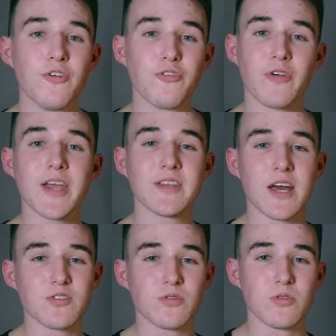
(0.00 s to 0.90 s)
Fake
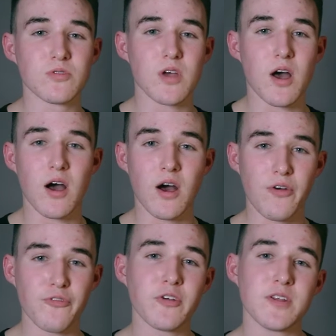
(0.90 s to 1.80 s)
naturals
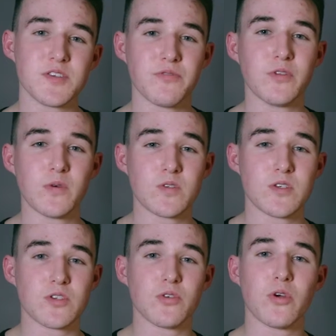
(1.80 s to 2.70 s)
are fitness
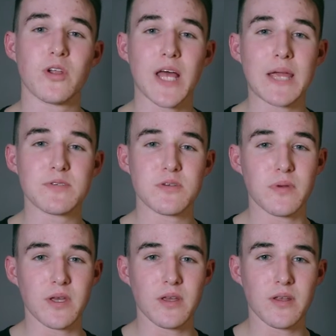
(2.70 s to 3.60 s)
influencers who claim to
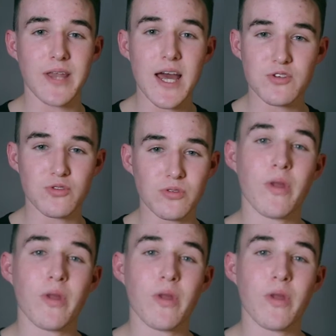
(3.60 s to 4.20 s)
be natural